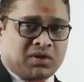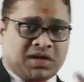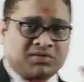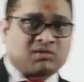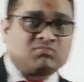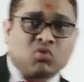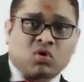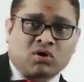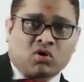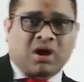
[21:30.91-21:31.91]
neither
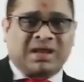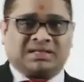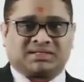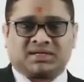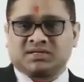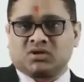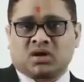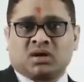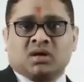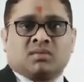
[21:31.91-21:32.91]
more nor less, it is not